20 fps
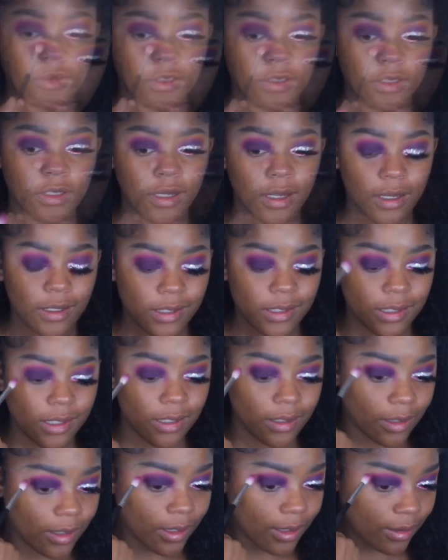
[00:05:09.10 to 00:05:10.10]
Y'all
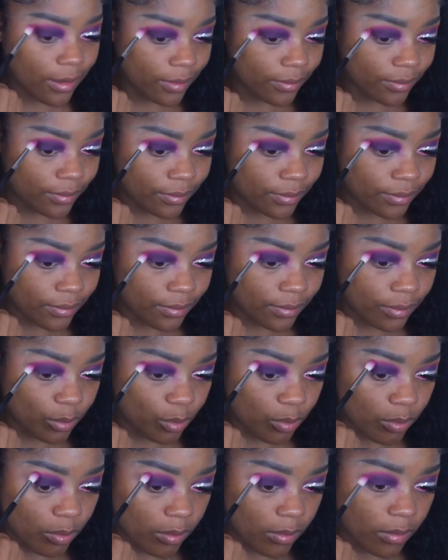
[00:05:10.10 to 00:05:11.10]
see now?
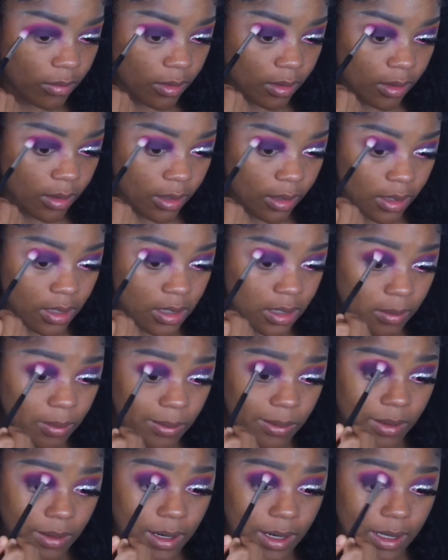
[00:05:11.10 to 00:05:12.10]
It's a
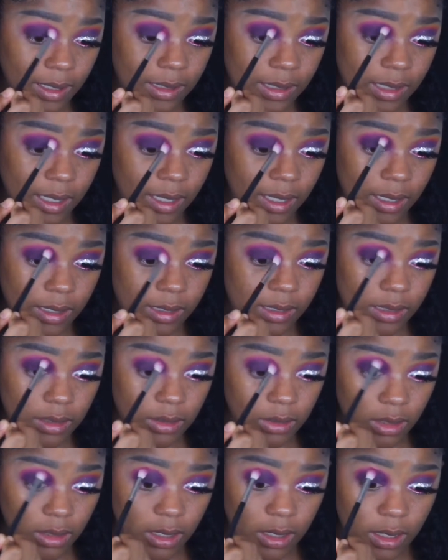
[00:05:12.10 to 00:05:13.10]
process,
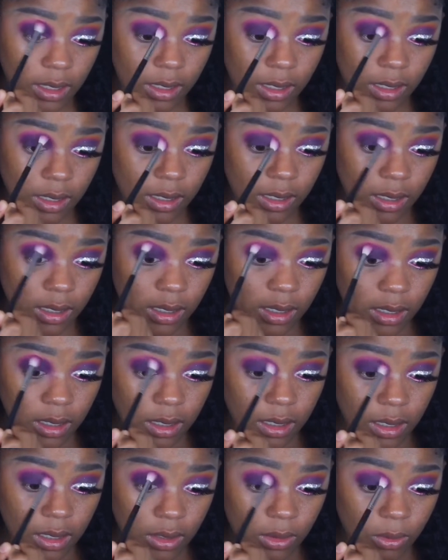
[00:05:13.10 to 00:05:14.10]
okay?
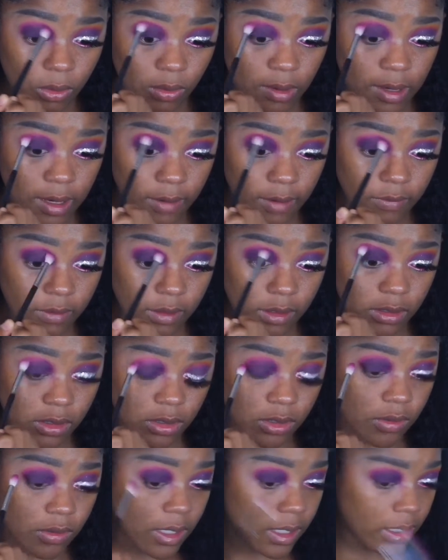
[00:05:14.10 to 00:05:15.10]
You have to
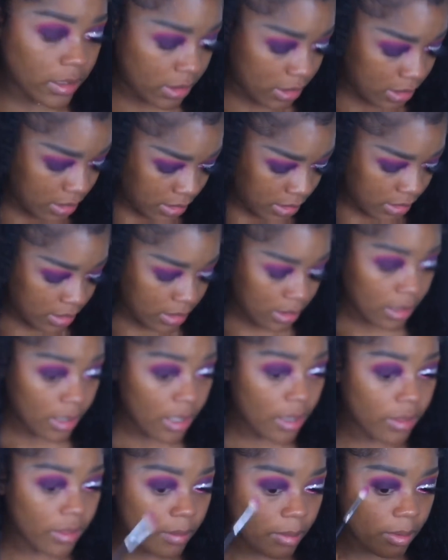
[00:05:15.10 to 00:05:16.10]
trust
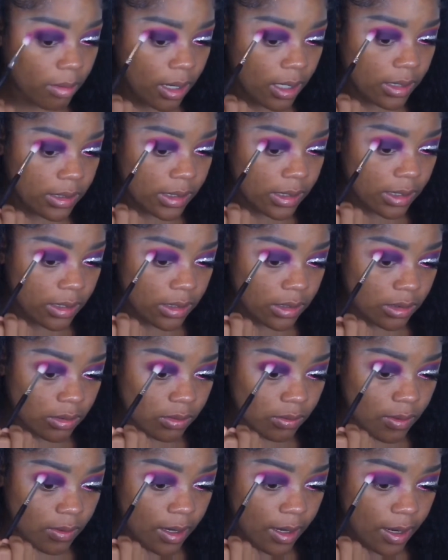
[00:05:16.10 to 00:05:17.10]
the process.
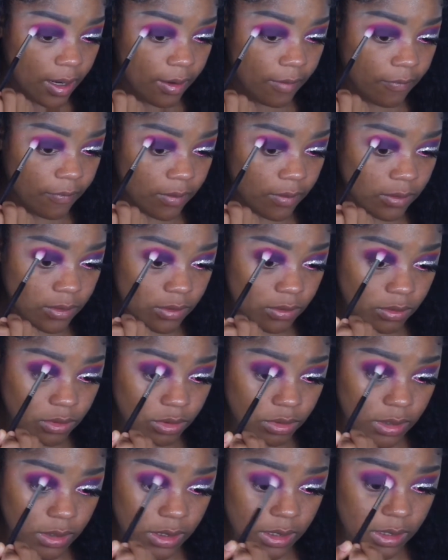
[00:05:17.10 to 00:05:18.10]
You have to
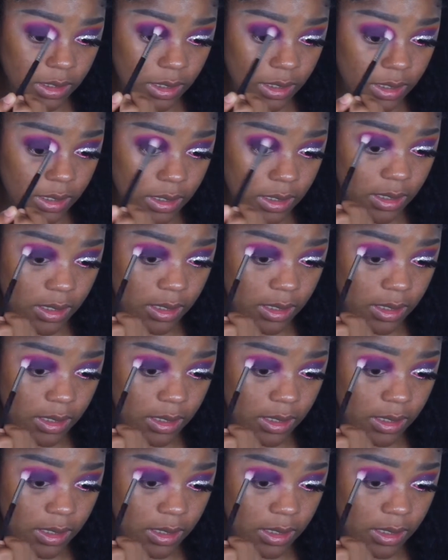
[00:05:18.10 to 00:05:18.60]
trust it.